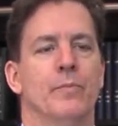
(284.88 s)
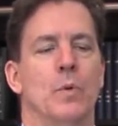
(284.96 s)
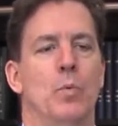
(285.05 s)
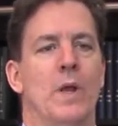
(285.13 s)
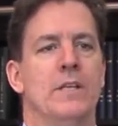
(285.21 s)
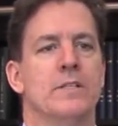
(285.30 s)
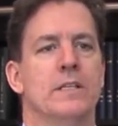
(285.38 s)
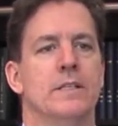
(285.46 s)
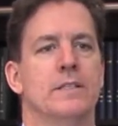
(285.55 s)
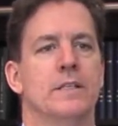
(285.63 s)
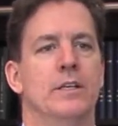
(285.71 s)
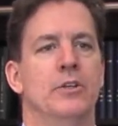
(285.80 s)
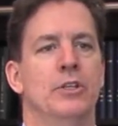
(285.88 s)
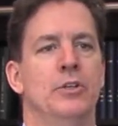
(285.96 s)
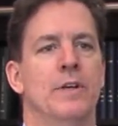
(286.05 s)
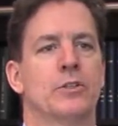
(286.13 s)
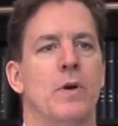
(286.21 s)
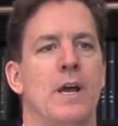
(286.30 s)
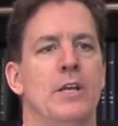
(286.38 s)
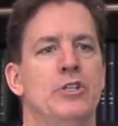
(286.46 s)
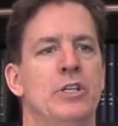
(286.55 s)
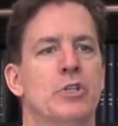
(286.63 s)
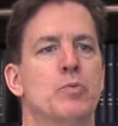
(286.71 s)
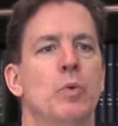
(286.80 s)
ways that UNESCO
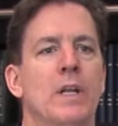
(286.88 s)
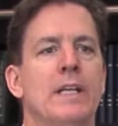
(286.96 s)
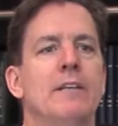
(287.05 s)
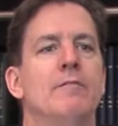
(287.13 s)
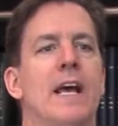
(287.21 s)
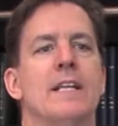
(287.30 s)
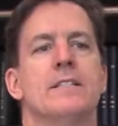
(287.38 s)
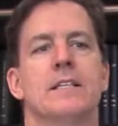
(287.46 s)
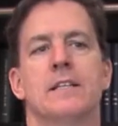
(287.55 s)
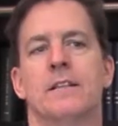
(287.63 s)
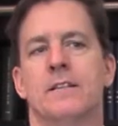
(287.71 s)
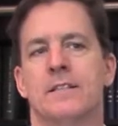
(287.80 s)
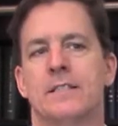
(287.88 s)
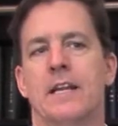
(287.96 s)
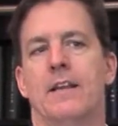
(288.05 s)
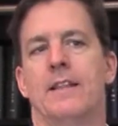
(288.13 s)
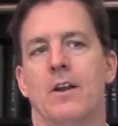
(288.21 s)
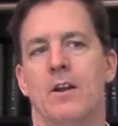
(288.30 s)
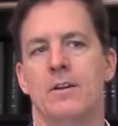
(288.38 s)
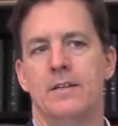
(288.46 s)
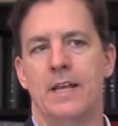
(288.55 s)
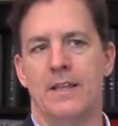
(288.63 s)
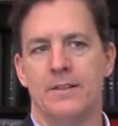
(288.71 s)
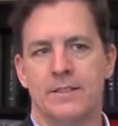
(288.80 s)
IHE is really advancing the state of the
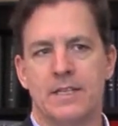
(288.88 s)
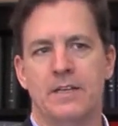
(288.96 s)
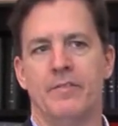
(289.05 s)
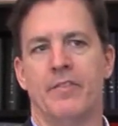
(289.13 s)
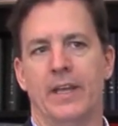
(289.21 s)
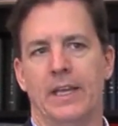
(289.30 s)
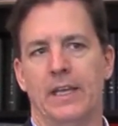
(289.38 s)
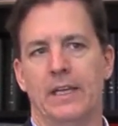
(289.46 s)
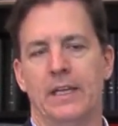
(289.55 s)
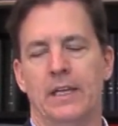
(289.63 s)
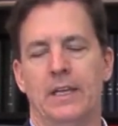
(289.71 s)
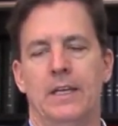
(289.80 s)
art and the state of thinking.